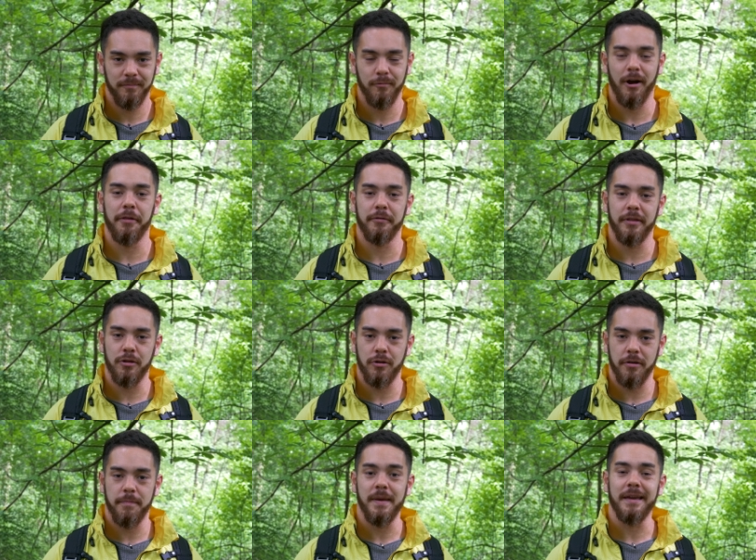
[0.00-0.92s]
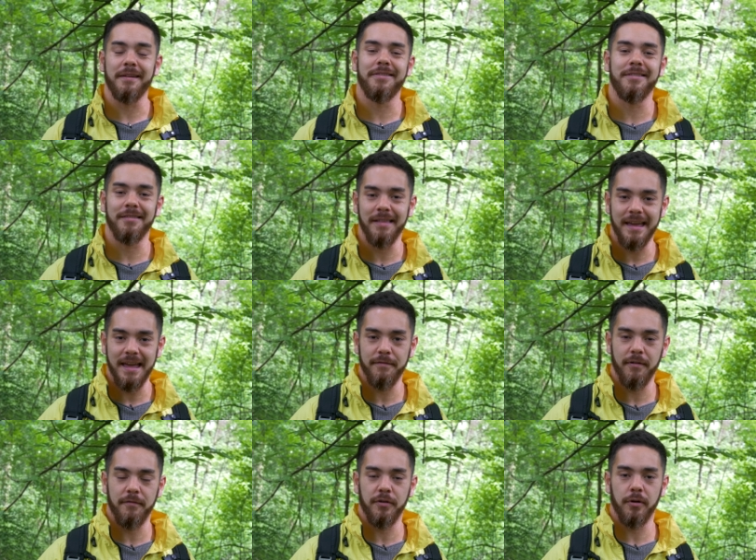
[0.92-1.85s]
rather than just being a
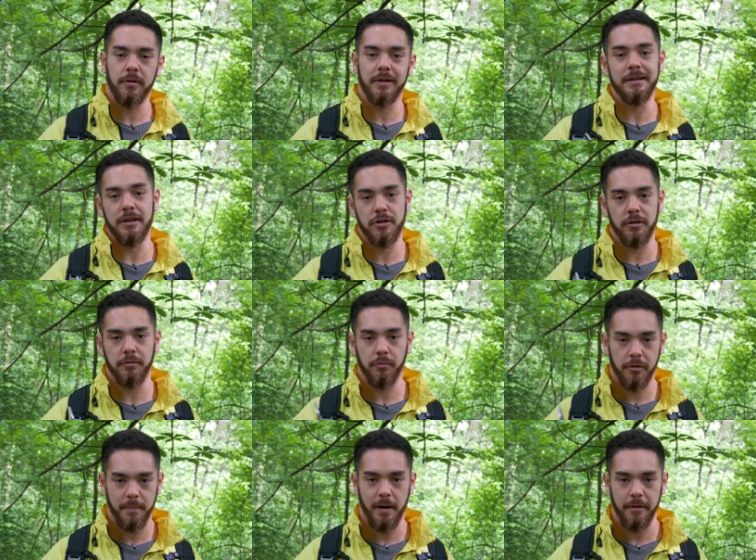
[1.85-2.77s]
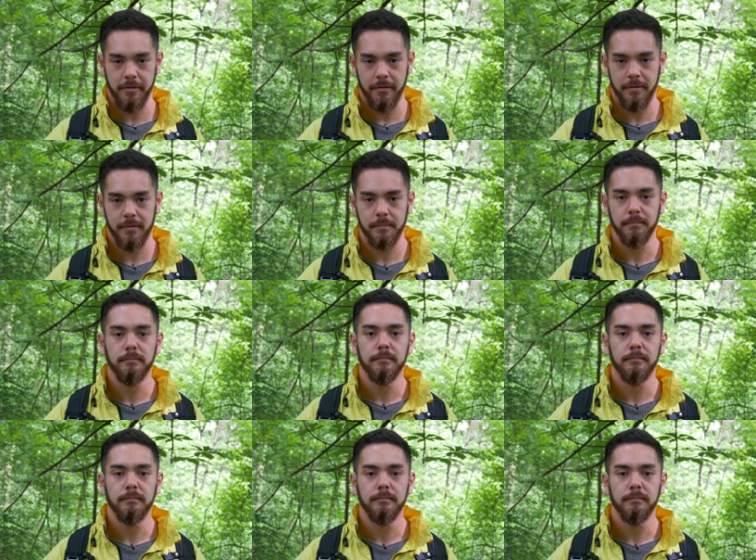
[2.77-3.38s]
slave of your conditioned responses.